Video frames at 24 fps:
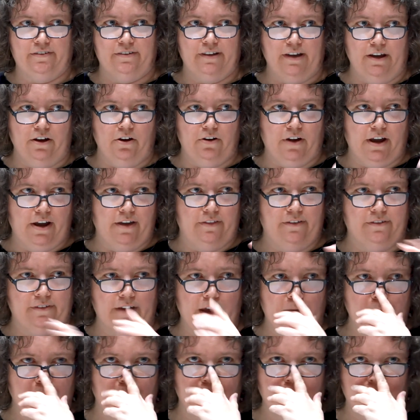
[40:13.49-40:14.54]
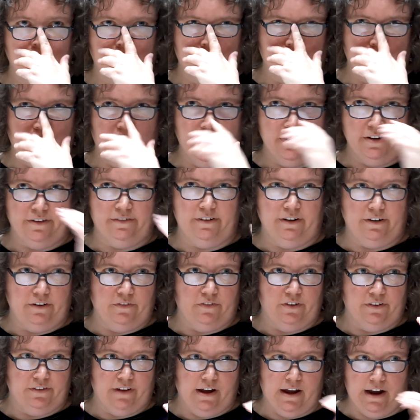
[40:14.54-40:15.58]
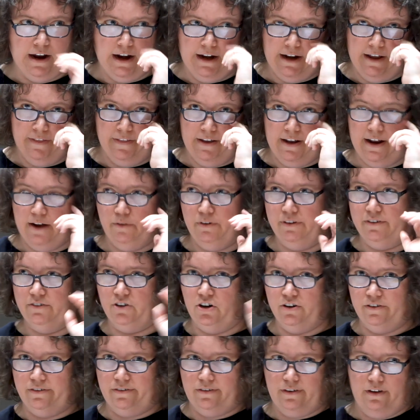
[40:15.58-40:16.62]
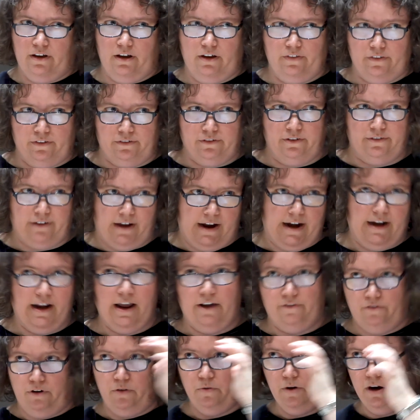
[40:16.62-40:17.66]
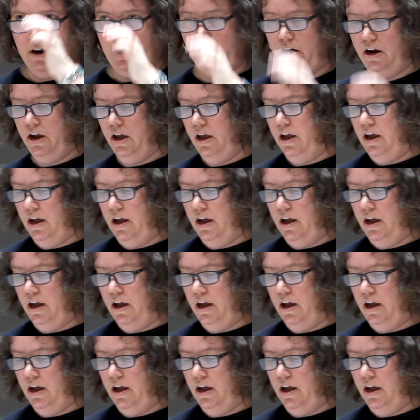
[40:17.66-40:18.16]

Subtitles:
to see, okay, this apron with this very distinctive design, and then I would start seeing this design everywhere.